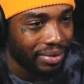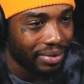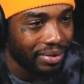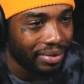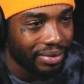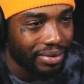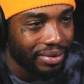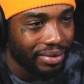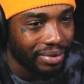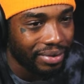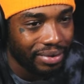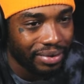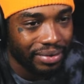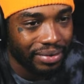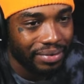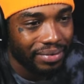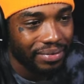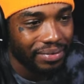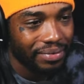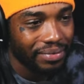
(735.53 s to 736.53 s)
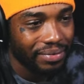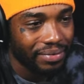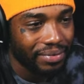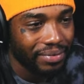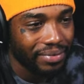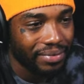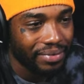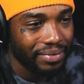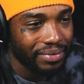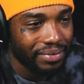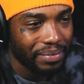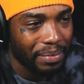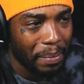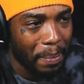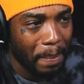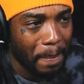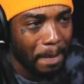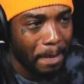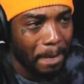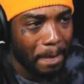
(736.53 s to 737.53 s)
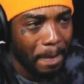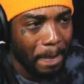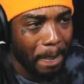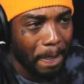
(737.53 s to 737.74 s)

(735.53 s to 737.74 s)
you know, just run your offense now. He's He's